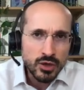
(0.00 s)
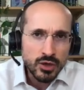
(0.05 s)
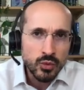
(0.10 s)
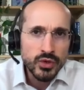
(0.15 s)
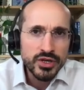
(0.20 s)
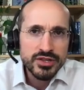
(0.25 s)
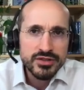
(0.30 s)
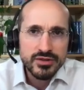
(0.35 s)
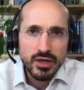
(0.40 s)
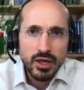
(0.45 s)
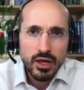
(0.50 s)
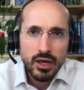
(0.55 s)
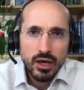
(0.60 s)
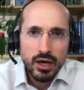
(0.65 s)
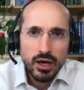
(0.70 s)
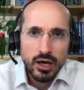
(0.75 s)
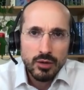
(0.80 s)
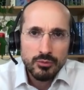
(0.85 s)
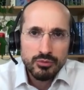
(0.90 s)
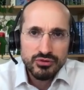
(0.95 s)
with
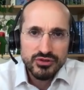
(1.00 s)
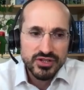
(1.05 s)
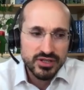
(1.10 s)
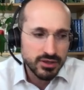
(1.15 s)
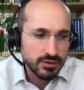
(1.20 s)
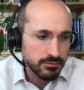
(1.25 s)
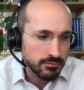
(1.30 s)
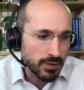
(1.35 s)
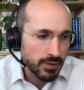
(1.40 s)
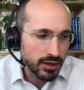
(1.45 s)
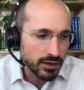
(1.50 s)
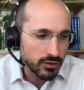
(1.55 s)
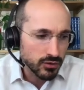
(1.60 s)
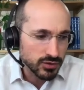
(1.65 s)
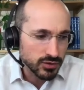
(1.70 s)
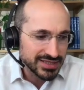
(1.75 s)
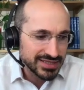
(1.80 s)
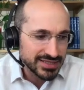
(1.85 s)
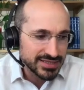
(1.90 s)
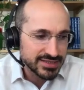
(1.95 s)
President
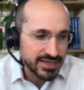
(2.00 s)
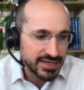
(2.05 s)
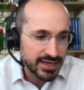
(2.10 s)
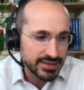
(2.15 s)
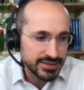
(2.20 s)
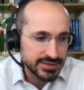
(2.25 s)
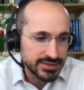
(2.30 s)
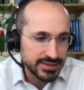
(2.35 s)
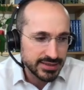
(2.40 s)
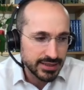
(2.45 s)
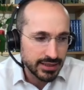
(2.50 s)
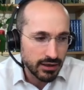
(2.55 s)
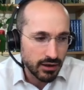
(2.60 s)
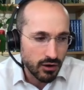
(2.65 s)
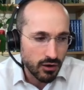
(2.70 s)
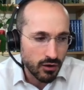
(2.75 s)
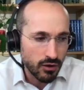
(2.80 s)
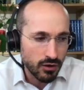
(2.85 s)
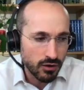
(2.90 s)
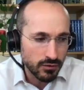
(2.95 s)
Macron deciding
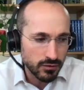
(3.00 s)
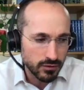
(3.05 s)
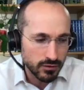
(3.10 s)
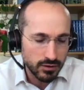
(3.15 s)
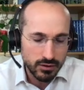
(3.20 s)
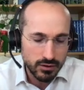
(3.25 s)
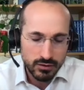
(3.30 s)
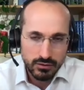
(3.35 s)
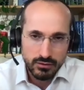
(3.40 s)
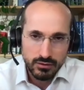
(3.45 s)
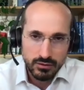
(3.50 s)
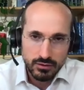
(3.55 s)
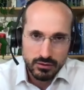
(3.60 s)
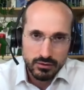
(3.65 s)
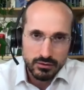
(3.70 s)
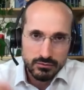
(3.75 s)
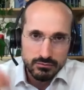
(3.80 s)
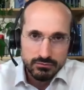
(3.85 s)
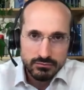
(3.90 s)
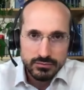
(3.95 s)
on
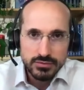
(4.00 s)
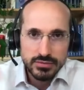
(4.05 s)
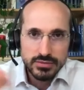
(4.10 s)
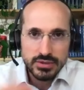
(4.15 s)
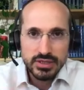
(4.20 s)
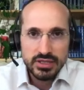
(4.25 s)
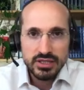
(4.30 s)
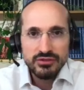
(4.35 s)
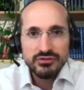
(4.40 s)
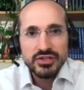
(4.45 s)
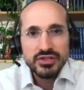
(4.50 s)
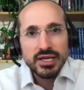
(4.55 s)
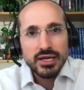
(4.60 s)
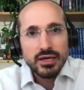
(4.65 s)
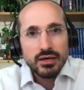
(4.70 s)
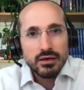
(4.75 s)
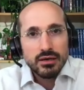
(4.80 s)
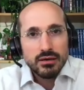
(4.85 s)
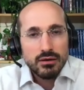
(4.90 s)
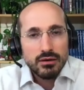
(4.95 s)
the
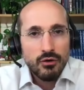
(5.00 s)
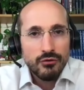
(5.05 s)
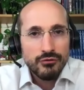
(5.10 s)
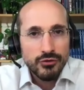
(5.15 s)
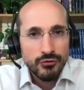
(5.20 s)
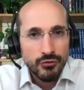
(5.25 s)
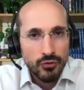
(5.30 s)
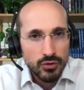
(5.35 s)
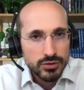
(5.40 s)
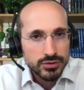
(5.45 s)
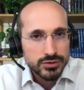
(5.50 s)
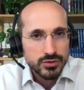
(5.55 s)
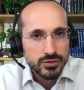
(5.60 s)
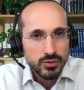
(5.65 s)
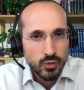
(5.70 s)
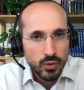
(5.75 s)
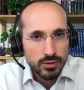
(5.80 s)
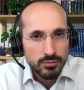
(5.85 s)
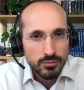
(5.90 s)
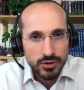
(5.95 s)
evening of the vote,
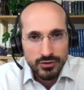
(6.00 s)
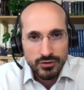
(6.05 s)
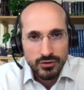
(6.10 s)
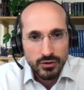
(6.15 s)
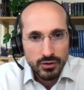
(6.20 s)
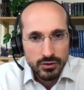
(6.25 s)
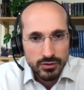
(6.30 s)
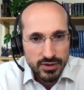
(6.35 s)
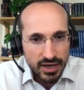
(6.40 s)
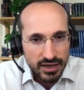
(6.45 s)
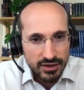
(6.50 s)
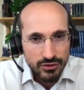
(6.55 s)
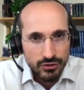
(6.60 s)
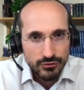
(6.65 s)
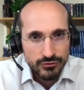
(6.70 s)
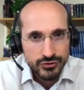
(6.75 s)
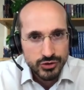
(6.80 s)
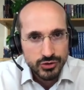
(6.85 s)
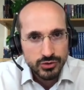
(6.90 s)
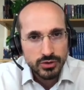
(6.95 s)
1 month ago, 9th
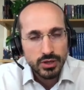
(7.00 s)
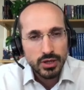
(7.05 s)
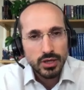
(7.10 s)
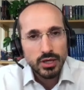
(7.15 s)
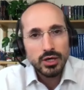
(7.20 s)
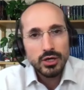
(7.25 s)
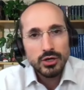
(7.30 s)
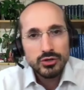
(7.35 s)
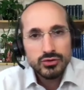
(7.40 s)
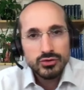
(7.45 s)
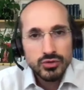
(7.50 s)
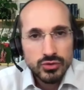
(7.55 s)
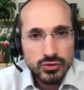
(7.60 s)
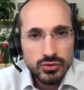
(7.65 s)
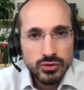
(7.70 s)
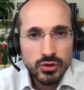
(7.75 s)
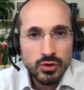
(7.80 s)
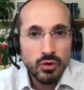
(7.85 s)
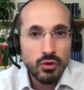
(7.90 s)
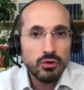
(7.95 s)
of June,
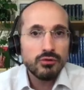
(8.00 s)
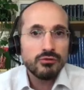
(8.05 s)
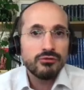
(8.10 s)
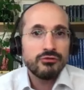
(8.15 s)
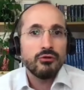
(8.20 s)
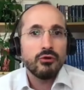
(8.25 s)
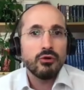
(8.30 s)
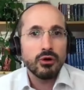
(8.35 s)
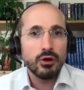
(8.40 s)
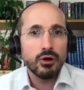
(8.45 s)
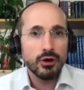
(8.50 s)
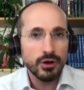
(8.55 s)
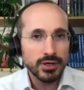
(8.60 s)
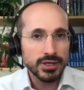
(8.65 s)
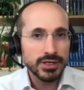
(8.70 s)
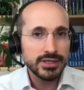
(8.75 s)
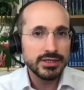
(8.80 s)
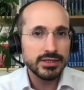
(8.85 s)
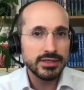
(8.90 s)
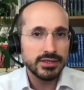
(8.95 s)
to call for
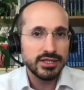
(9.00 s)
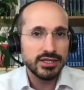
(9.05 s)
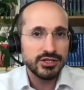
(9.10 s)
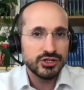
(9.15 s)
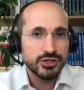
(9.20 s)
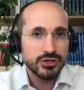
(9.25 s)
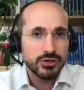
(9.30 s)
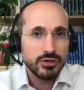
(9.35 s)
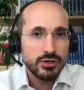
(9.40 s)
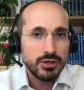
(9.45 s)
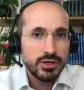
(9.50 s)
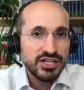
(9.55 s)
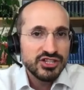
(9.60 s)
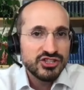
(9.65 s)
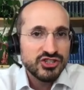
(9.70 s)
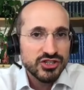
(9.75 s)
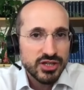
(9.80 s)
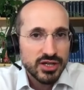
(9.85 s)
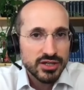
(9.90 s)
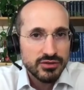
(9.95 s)
early
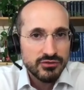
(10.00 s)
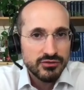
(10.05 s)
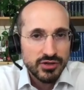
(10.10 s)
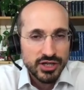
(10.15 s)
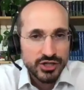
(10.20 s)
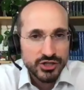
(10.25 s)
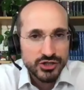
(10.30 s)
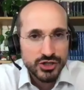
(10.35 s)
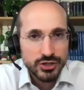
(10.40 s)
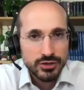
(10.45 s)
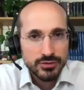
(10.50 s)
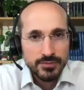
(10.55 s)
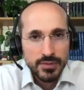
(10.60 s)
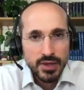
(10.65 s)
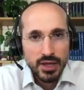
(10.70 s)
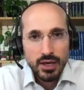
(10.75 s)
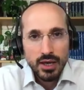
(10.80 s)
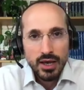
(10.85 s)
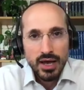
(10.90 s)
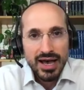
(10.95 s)
legislative election
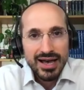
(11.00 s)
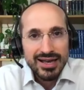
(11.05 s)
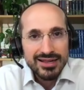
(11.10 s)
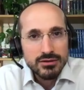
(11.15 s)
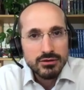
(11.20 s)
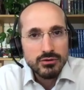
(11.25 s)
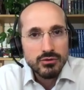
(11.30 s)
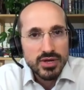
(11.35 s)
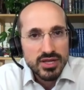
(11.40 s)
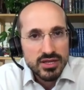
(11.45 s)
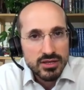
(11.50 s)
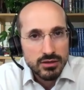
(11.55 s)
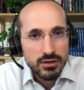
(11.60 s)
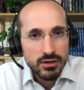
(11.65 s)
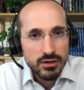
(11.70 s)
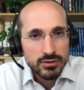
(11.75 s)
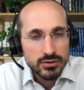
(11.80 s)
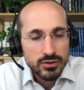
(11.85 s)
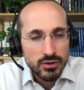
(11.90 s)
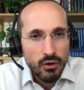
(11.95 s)
as a
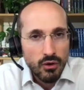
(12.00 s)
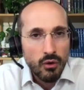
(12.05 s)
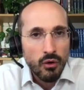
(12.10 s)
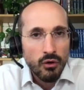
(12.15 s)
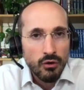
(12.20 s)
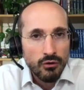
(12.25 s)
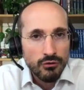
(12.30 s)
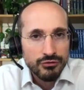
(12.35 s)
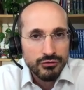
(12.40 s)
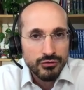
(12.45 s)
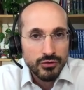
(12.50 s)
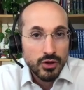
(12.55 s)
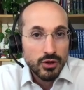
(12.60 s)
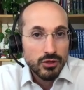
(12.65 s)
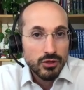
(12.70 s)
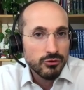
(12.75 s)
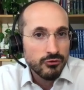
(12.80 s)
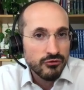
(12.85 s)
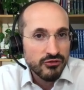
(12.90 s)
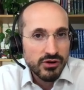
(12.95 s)
result of
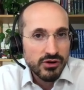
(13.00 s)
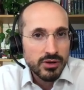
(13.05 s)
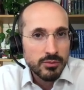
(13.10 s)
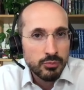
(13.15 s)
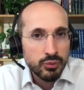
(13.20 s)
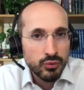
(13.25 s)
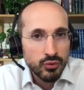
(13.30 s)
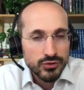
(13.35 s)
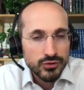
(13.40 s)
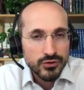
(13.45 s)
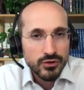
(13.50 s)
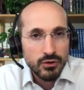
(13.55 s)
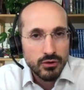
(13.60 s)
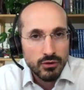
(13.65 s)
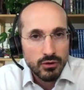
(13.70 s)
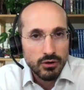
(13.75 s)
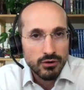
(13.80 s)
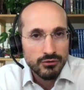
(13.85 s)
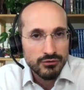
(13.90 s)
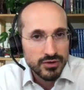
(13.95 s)
the very poor
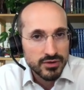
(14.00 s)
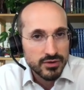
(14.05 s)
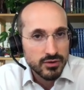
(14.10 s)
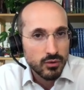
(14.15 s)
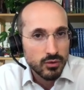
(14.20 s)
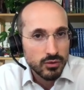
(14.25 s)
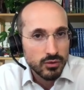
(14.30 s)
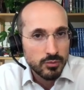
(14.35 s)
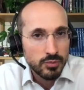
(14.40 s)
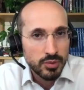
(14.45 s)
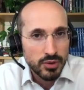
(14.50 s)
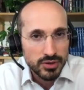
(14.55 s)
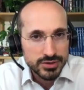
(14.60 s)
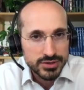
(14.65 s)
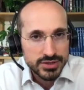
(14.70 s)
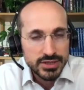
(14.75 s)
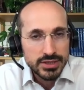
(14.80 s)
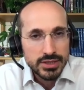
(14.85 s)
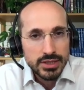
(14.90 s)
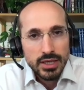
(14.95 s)
score of his own
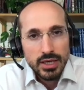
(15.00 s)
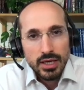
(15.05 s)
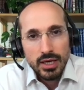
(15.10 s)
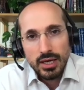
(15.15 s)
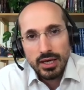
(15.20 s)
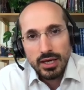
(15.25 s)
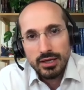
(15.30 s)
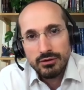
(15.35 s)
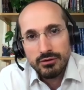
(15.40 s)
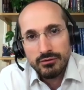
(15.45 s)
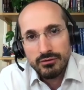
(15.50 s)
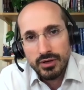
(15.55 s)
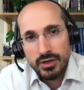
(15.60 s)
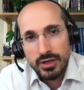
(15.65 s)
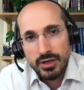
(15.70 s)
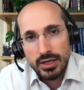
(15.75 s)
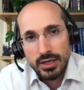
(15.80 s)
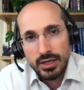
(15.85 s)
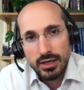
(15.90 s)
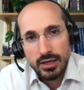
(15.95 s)
party and the
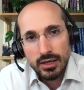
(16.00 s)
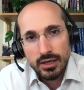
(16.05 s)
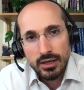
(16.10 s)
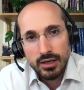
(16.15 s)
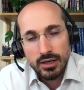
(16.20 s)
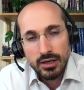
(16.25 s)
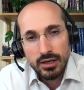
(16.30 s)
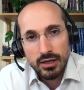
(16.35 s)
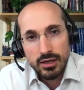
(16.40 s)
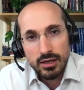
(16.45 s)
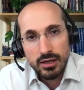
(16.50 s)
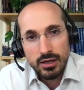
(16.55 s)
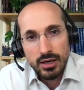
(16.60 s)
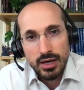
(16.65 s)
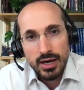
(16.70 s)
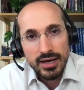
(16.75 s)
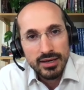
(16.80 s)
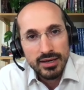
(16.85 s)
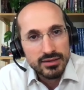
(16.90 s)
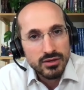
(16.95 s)
very
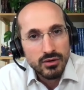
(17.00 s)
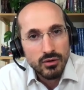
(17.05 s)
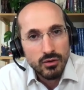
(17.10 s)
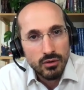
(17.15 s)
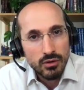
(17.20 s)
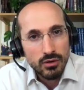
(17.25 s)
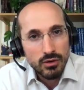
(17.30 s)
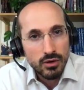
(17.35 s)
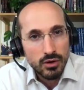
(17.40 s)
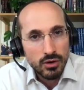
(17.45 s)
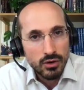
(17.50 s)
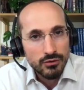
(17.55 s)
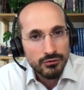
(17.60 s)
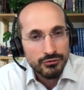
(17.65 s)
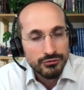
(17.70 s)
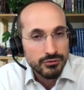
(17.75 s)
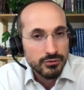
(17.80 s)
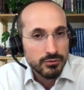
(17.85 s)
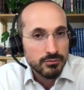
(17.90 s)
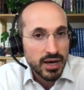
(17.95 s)
high score
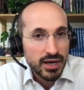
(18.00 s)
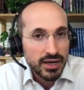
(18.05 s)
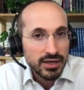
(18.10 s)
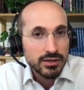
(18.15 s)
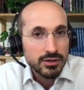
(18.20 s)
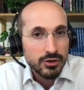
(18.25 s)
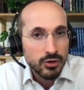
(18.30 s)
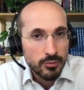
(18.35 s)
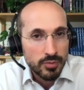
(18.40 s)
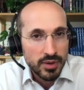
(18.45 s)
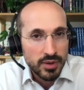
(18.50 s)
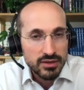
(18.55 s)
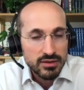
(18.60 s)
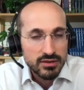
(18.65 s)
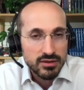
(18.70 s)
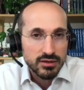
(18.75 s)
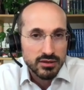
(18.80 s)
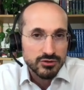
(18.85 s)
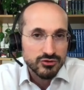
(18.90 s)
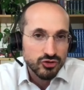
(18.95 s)
of Marine Le
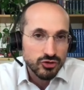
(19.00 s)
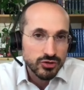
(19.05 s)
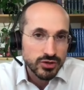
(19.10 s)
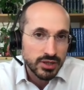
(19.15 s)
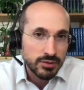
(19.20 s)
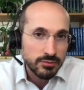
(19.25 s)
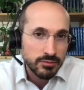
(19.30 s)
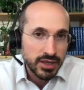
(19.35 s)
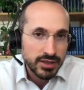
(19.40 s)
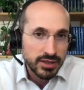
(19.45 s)
Pen's and Jordan